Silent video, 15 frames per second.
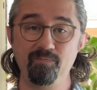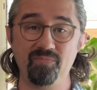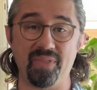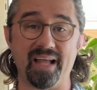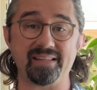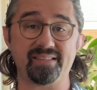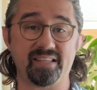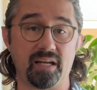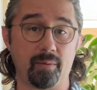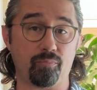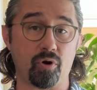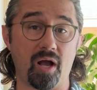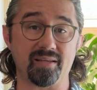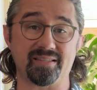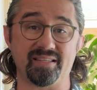that setup
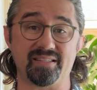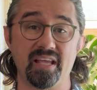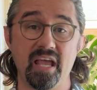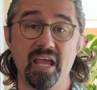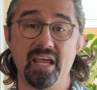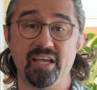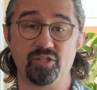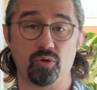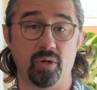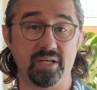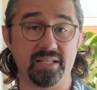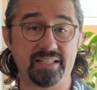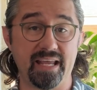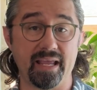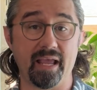process is going
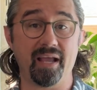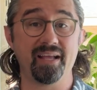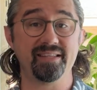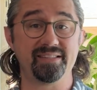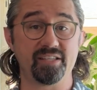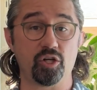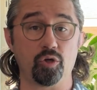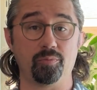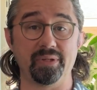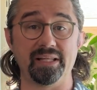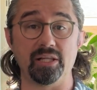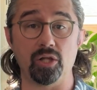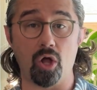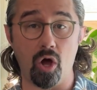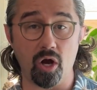to take considerably
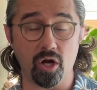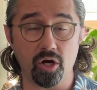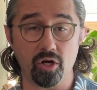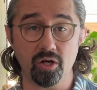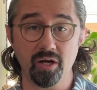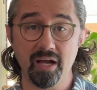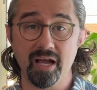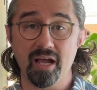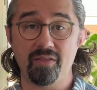longer